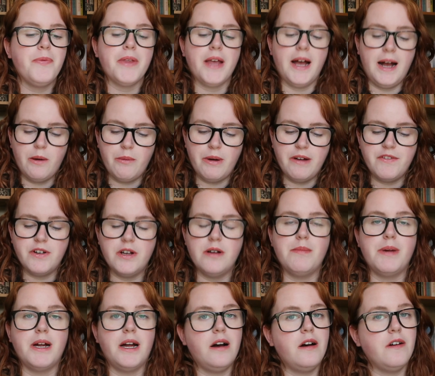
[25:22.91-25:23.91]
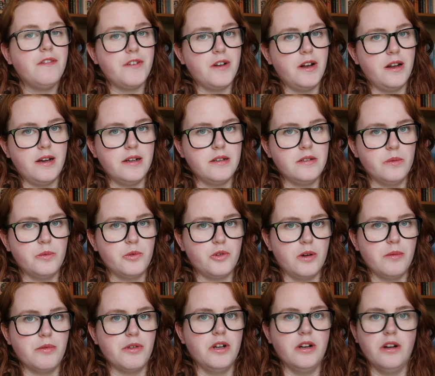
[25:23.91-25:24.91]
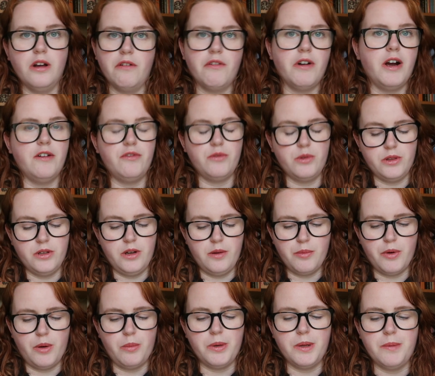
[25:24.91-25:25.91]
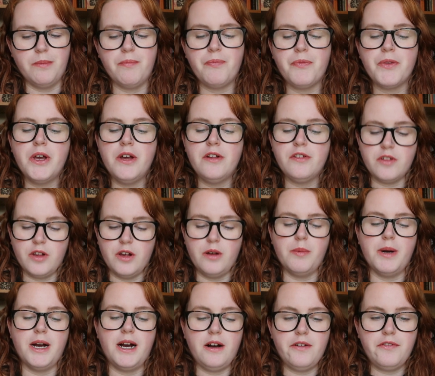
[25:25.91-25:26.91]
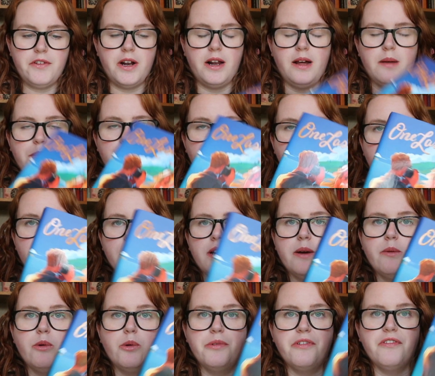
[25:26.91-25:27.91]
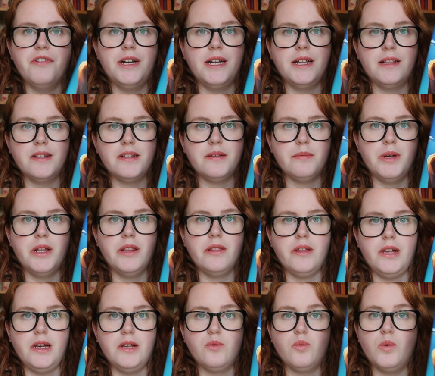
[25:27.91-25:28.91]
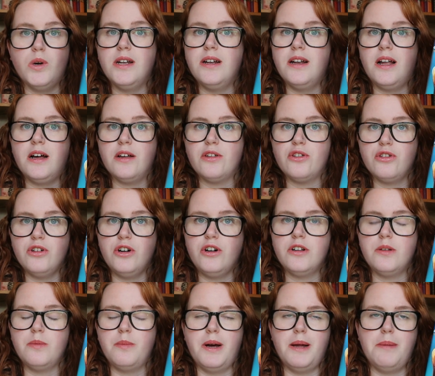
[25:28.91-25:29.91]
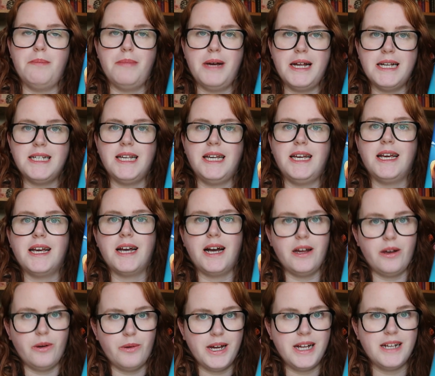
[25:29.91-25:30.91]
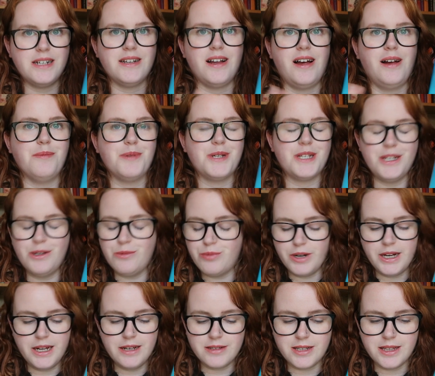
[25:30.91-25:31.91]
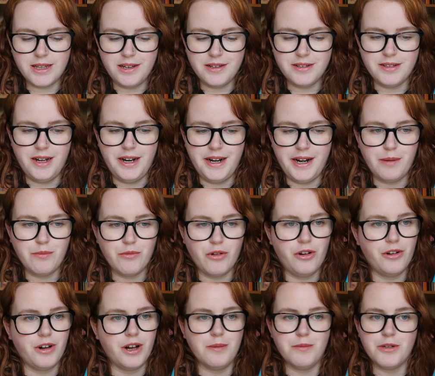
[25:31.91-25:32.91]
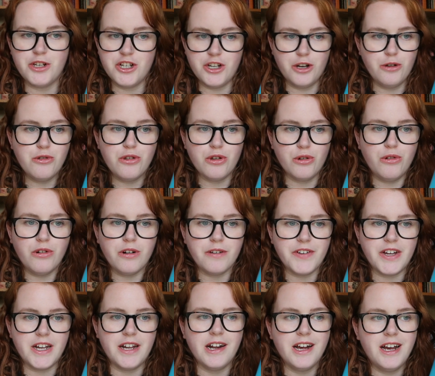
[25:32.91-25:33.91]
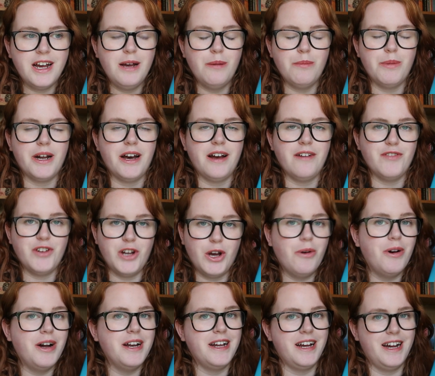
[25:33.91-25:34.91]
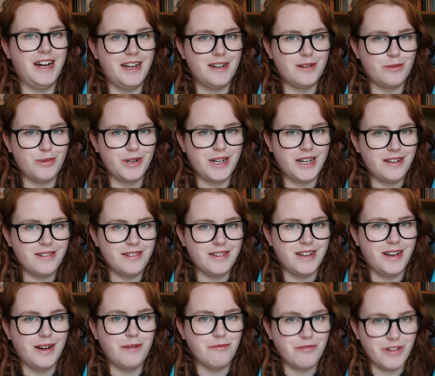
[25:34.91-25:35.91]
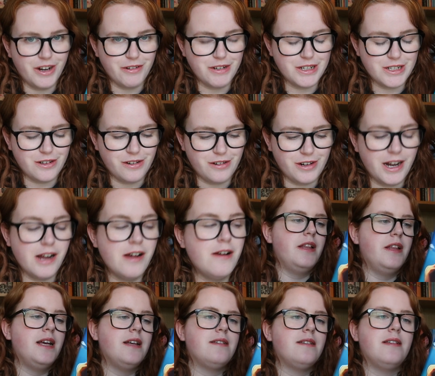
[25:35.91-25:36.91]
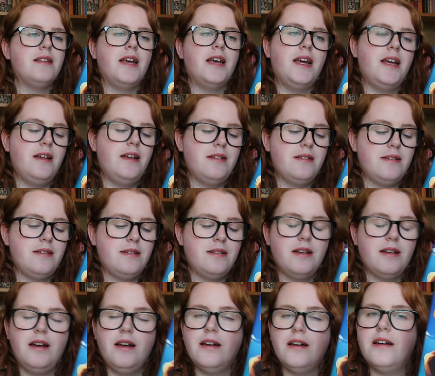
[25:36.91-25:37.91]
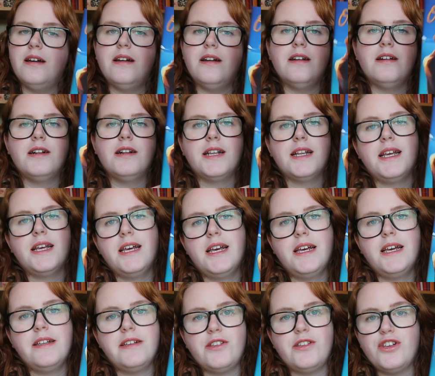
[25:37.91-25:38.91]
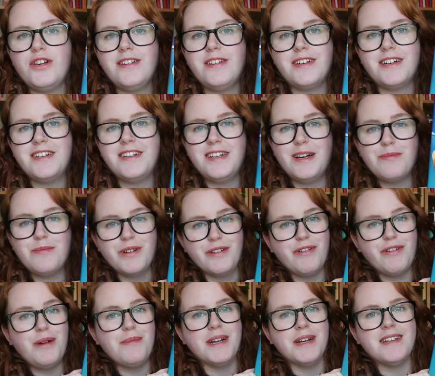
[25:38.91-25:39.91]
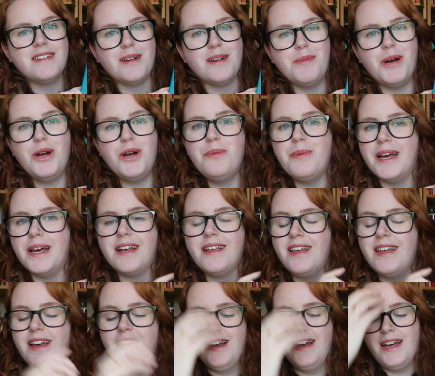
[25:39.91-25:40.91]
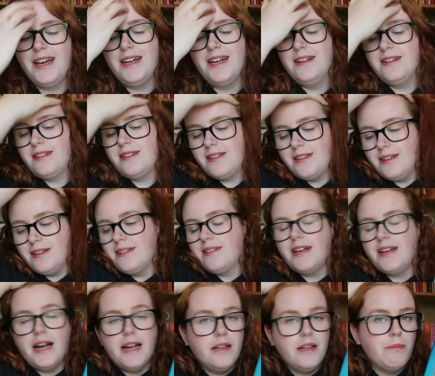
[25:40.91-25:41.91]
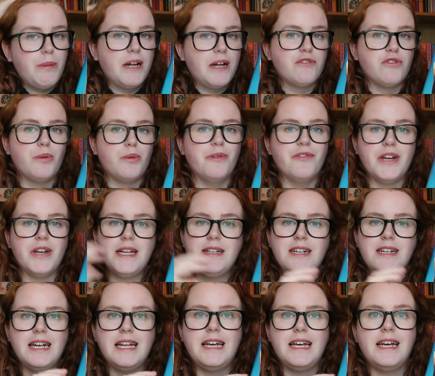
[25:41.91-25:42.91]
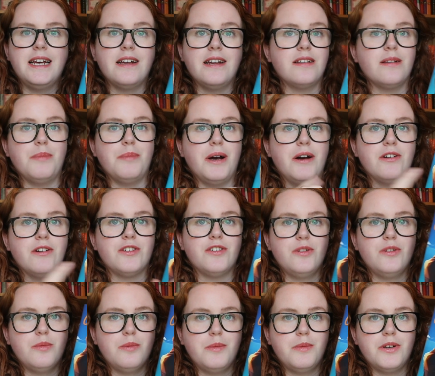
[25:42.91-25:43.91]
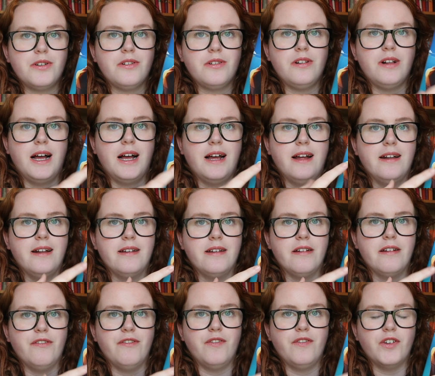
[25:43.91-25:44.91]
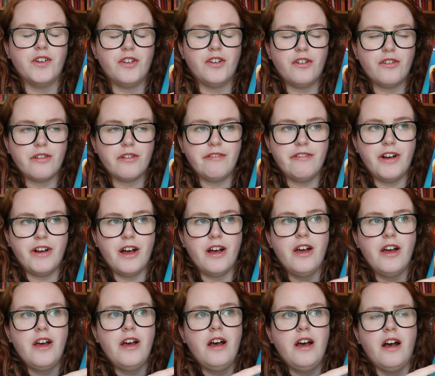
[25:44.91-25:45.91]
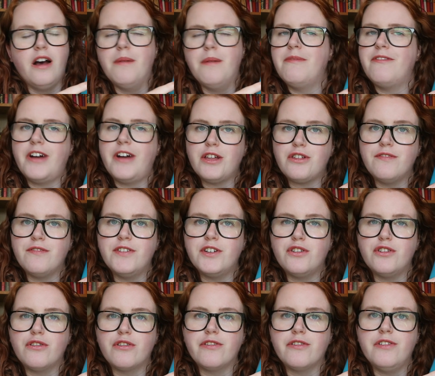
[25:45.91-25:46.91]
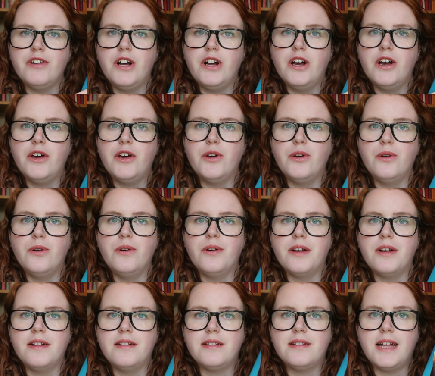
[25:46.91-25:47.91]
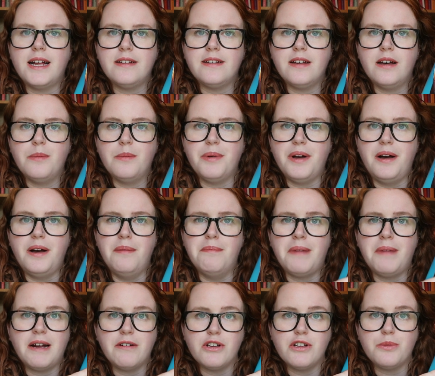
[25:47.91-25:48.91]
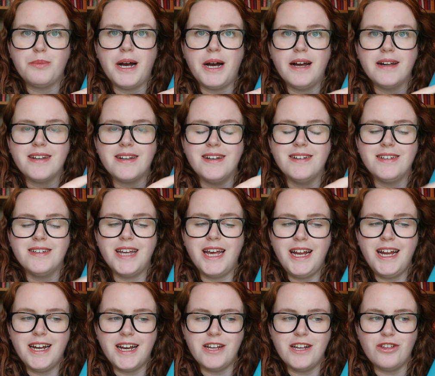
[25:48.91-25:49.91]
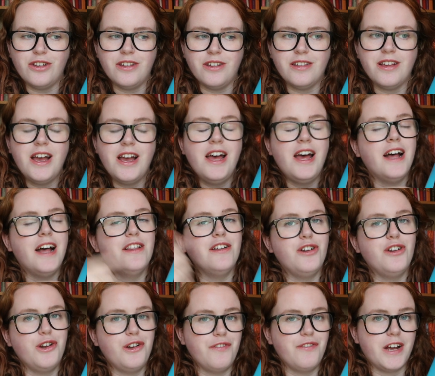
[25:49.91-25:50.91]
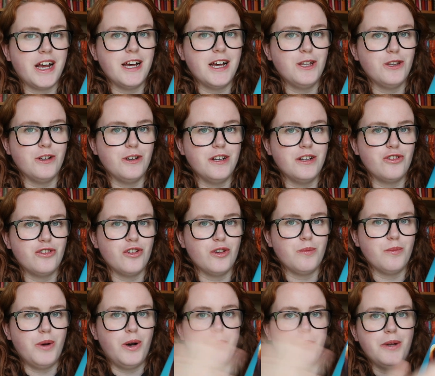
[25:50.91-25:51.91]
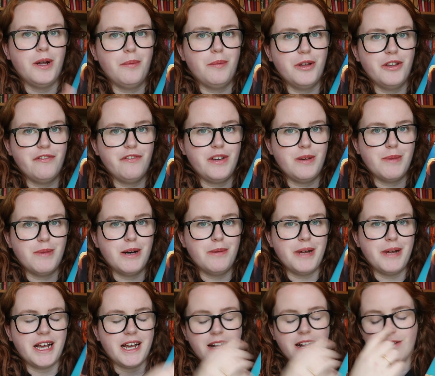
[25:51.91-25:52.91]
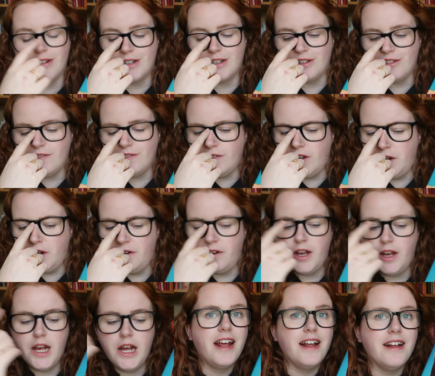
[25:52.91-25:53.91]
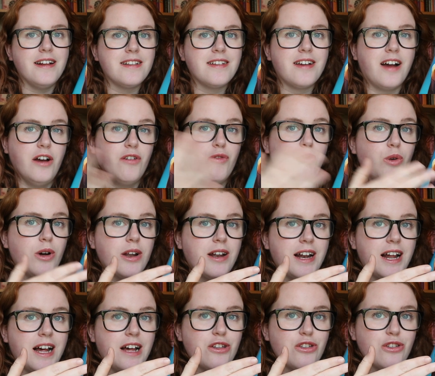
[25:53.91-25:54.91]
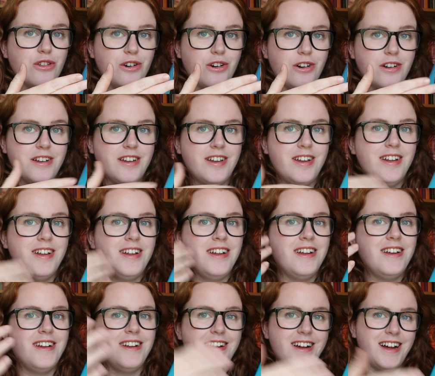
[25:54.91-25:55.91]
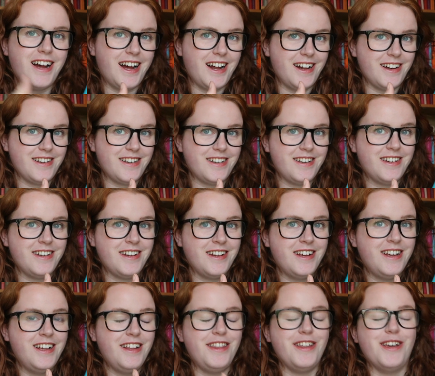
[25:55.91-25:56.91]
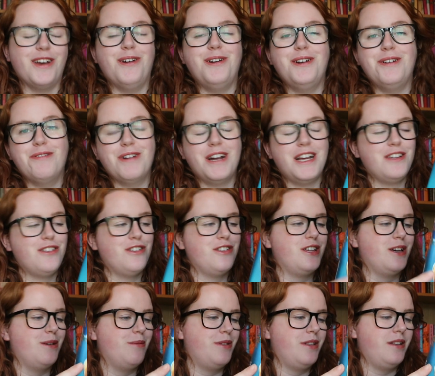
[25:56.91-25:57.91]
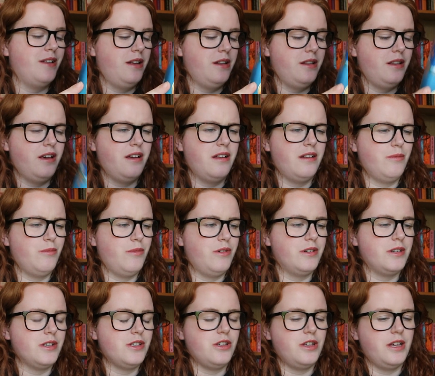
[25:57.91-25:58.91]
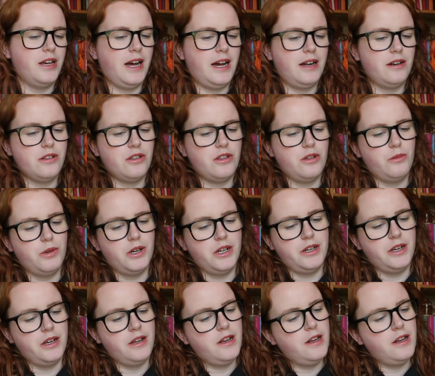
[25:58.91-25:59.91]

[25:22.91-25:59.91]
However, my Afterlight subscription arrived with no problem, so my Afterlight book that I will be reading this month is One Last Shot by Betty Kayouette. I'm still pronouncing that surname wrong, I'm so sure of it, but I have no idea how to pronounce it. I'm very sorry. This is easy cheesy contemporary romance, I'm hoping. It's set in the backdrop of Italy. It's about a supermodel and a photographer, a fashion photographer, who set up a marriage pact as teenagers, and the notification has just popped up on the female main character's phone. It's kind of one last shot at the only relationship how did she word it?